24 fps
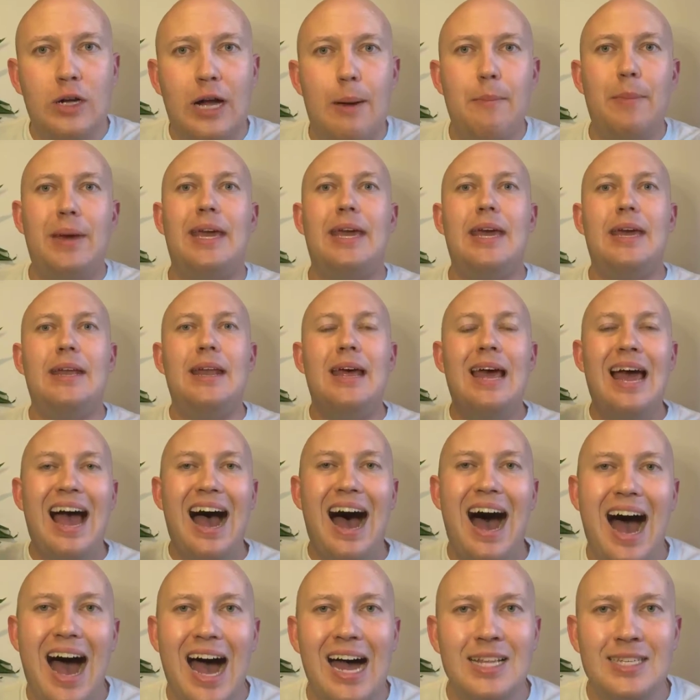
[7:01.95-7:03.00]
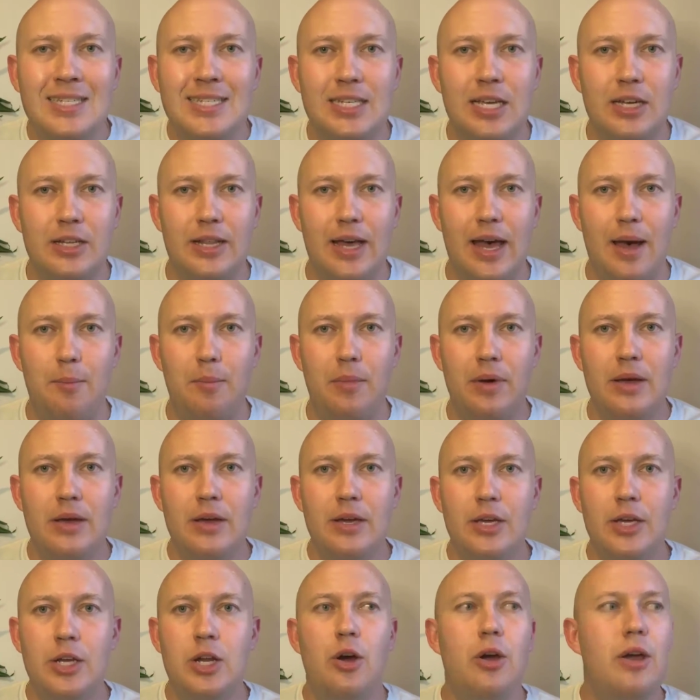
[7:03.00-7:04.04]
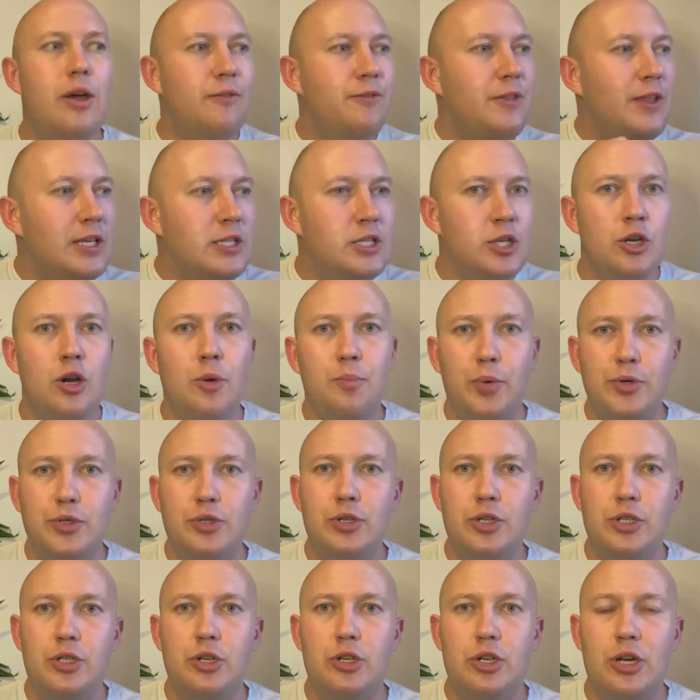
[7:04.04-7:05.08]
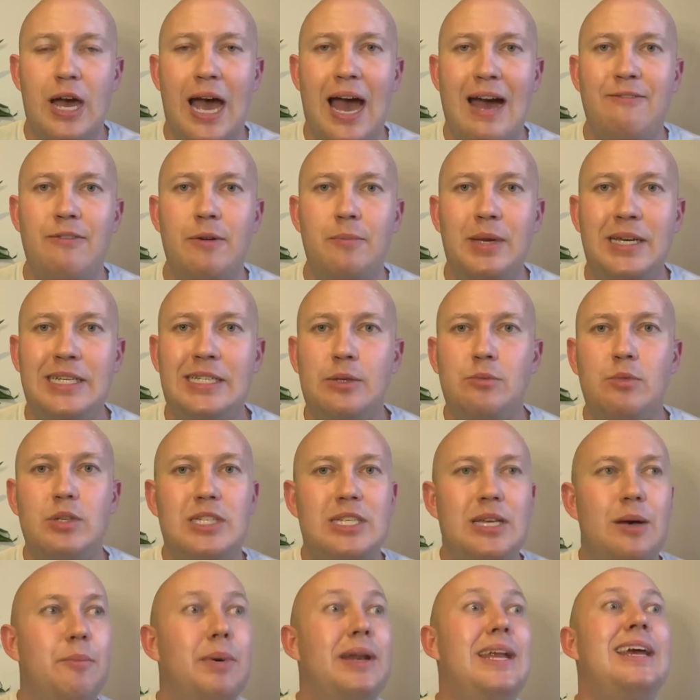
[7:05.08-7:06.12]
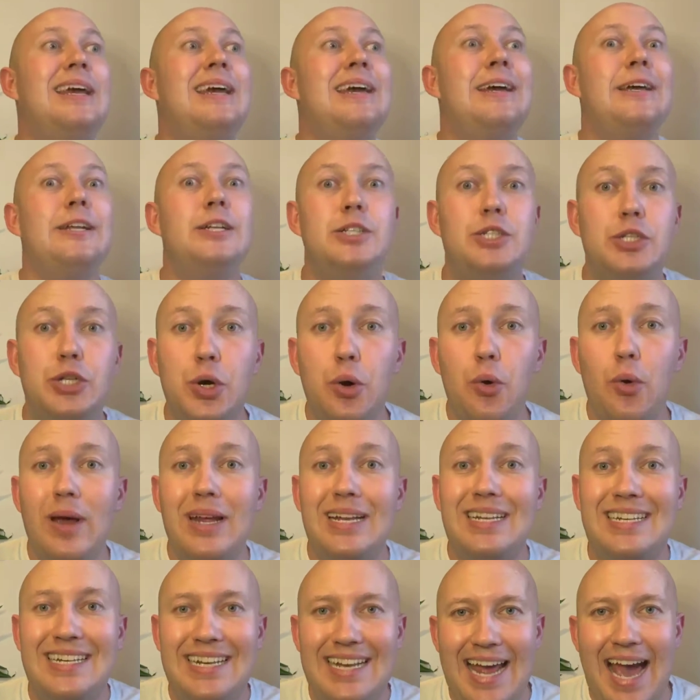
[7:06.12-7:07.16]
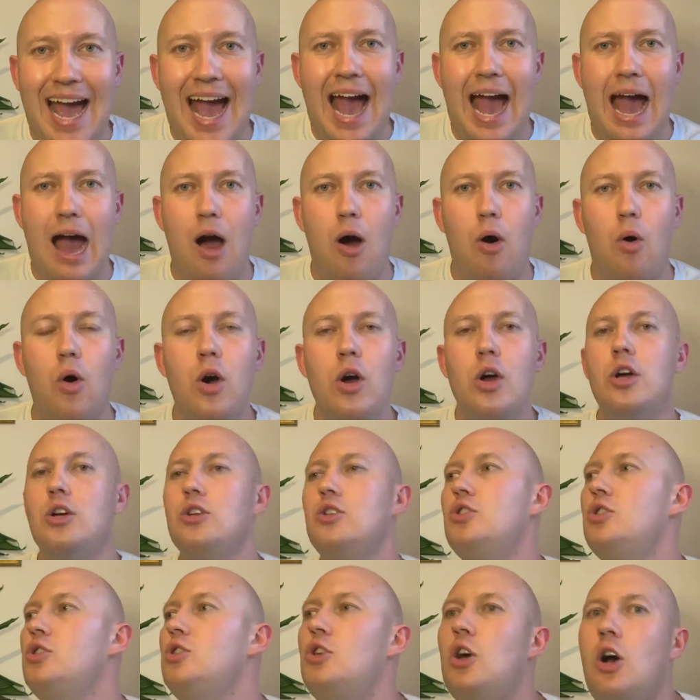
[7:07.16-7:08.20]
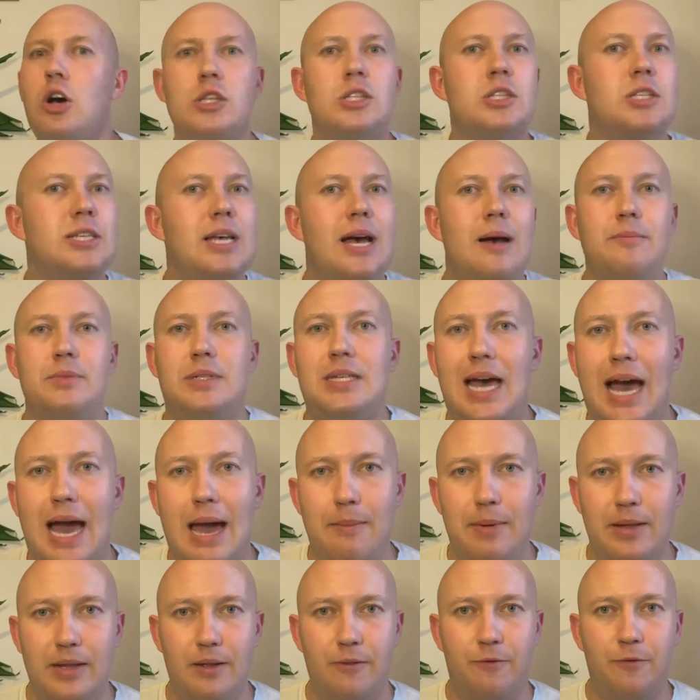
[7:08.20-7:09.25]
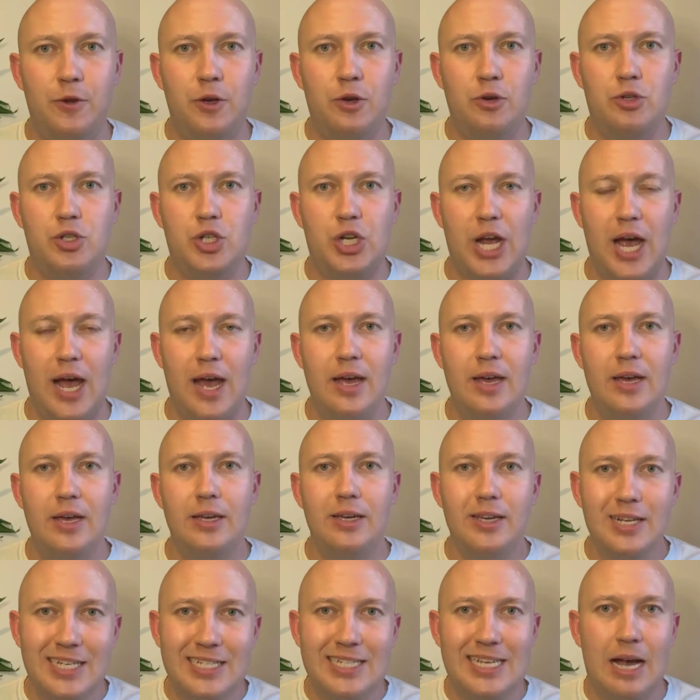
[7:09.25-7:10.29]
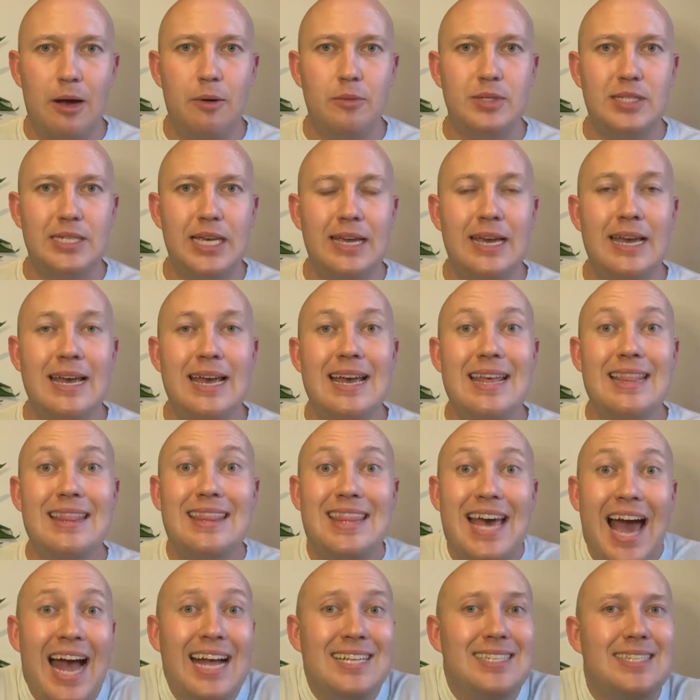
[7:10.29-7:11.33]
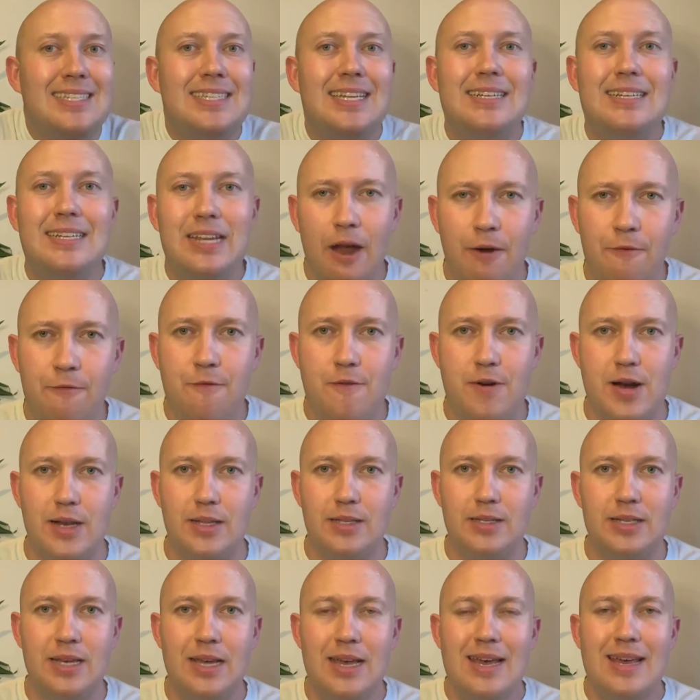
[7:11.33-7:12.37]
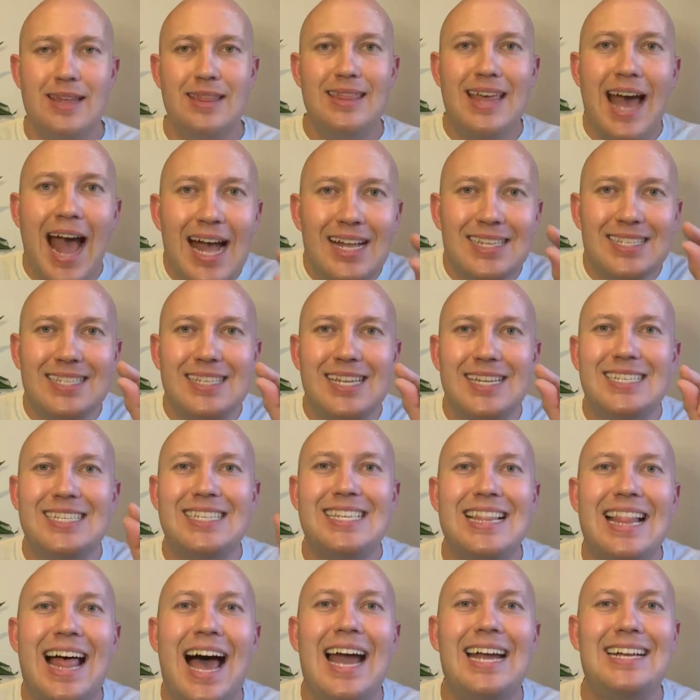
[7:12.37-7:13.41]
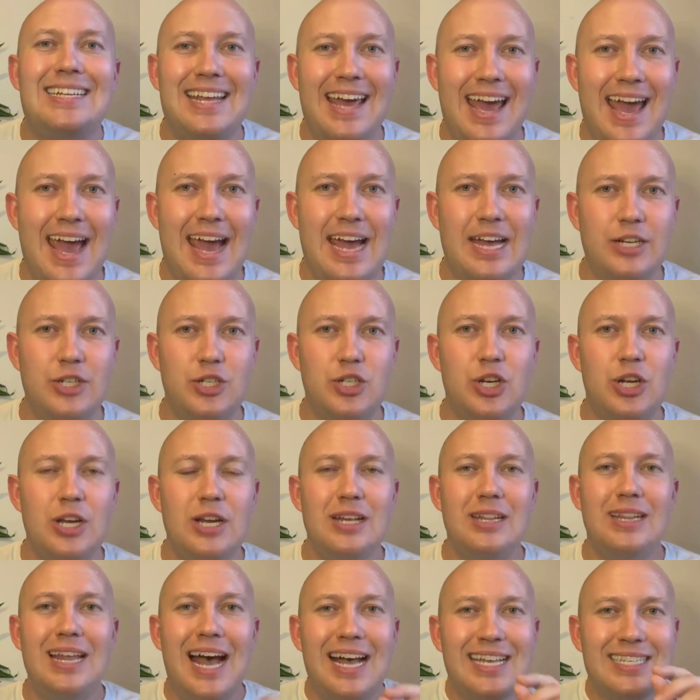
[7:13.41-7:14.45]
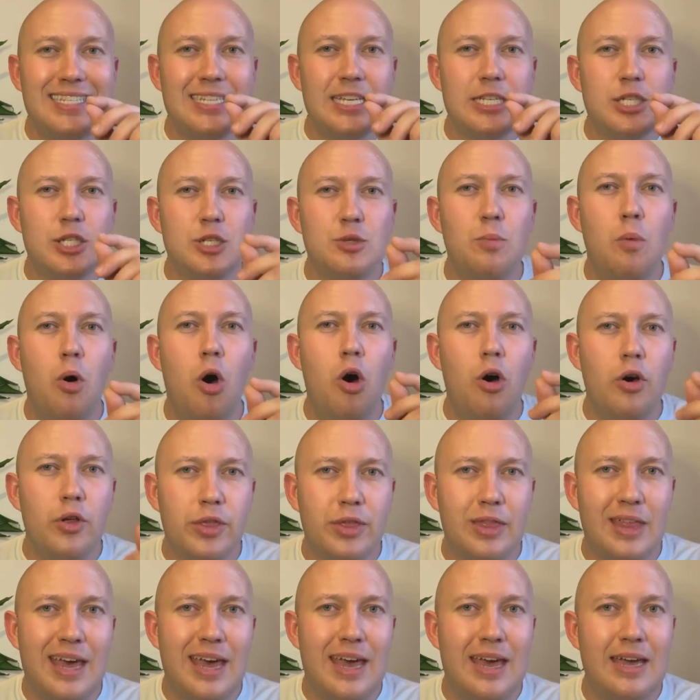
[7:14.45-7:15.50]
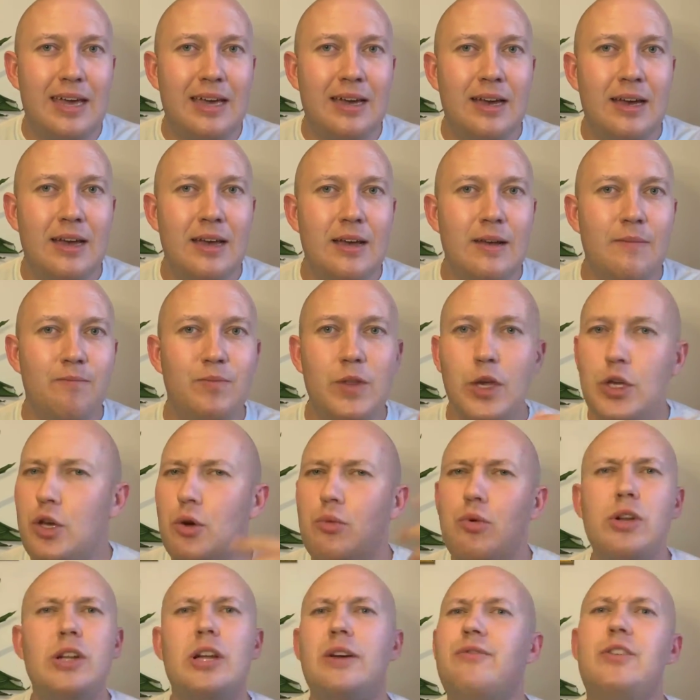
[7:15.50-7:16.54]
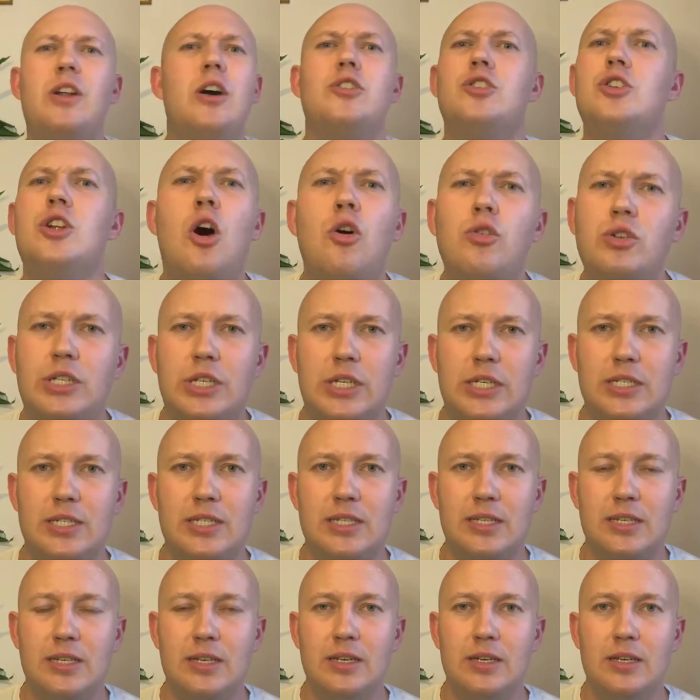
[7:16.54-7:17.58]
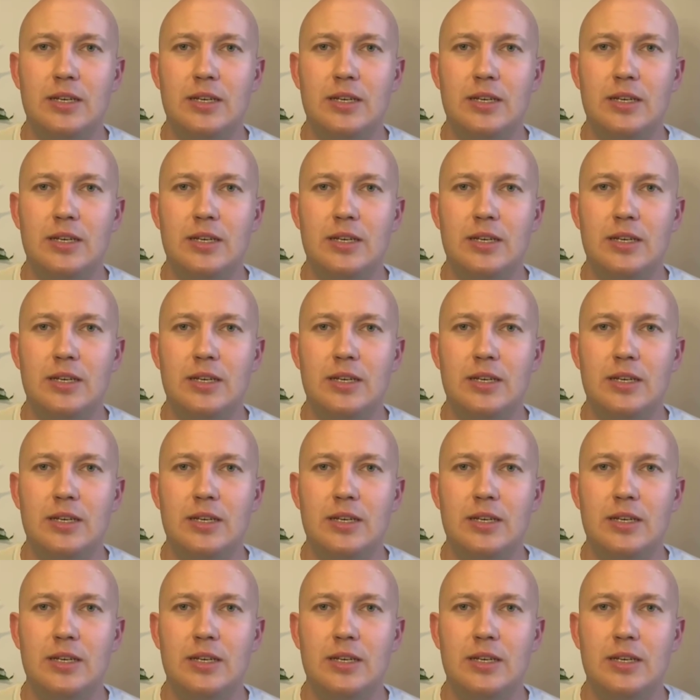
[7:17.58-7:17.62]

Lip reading: coming in, answer them. If there's an opportunity to have a meeting with somebody, do it now, not sometime in the future. You understand what I'm saying? That's the difference. That's the slight edge. That's the small thing that you would have not noticed.